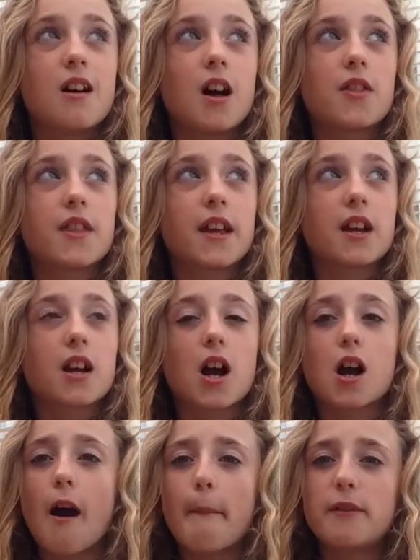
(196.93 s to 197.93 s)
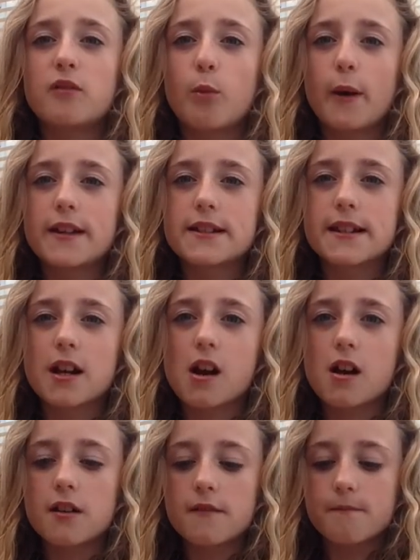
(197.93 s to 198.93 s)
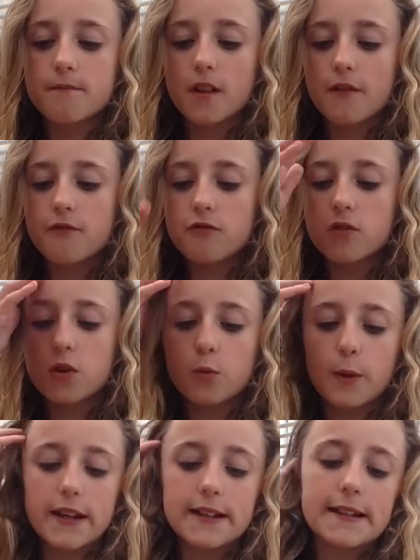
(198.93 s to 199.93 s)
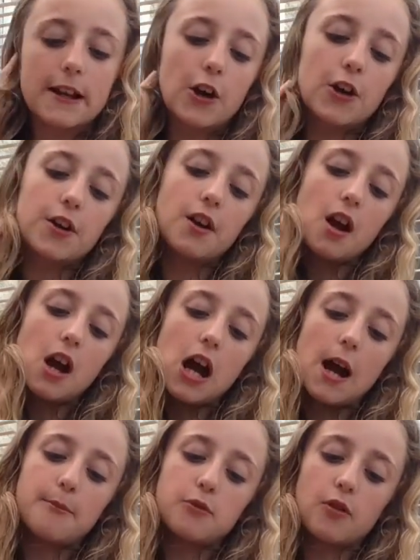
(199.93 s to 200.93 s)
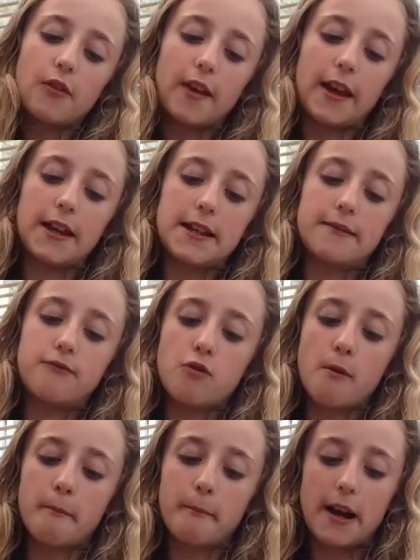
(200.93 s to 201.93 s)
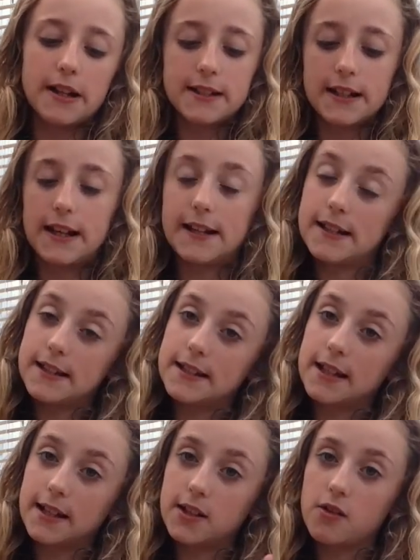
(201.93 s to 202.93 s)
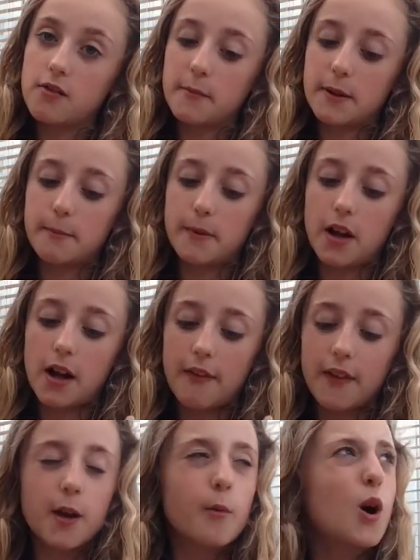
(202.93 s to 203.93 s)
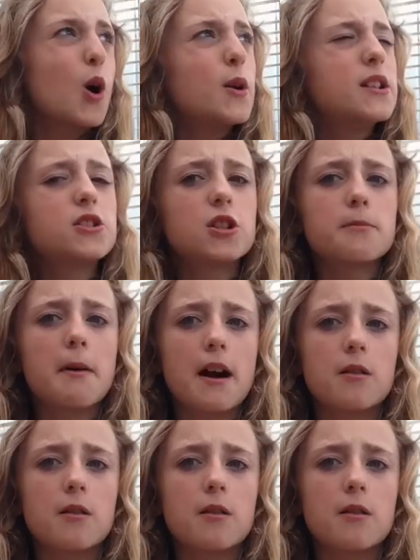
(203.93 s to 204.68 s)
I think a couple of weeks ago, a few weeks ago, I bought these from Matalan's, I do remember, and they were only £2,